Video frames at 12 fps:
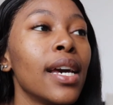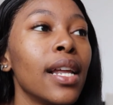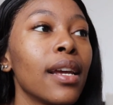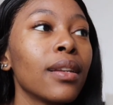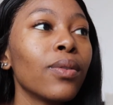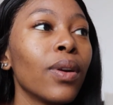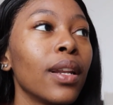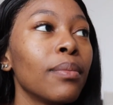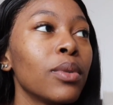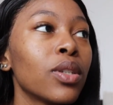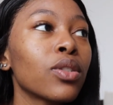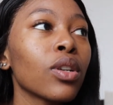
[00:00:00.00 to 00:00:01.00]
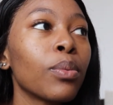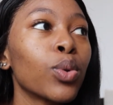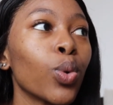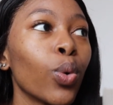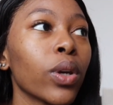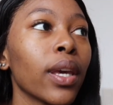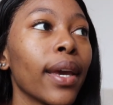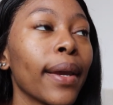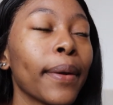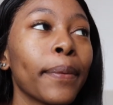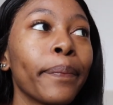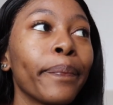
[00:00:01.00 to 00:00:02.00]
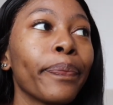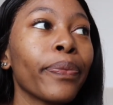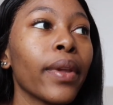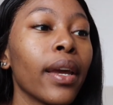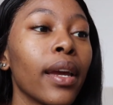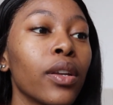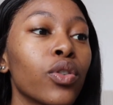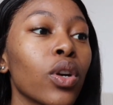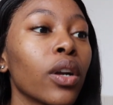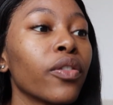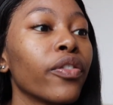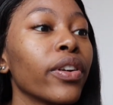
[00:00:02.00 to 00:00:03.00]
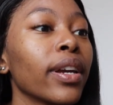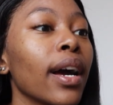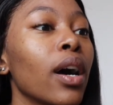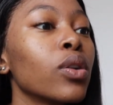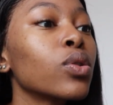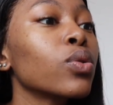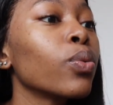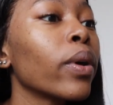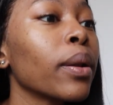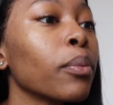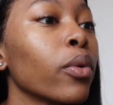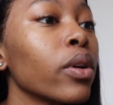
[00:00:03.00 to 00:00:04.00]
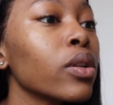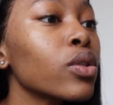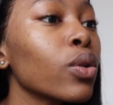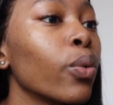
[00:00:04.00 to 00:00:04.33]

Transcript: Anyway, let me stop talking and try to figure out what I'm going to